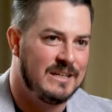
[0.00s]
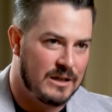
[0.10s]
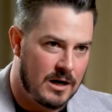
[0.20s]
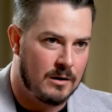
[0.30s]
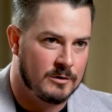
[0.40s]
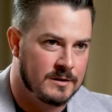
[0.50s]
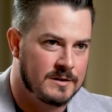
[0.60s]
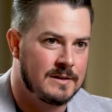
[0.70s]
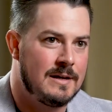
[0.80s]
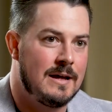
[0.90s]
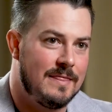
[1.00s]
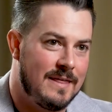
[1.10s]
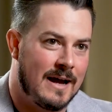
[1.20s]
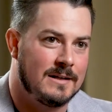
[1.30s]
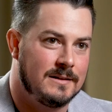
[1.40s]
e-commerce,
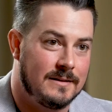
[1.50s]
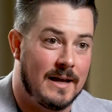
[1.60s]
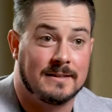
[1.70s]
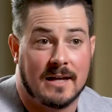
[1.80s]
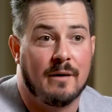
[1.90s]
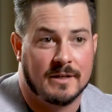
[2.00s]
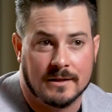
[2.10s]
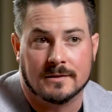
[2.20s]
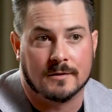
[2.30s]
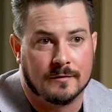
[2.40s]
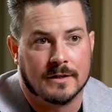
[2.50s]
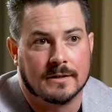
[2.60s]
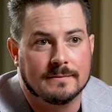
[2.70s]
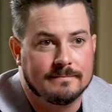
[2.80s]
that's happening in Snowflake.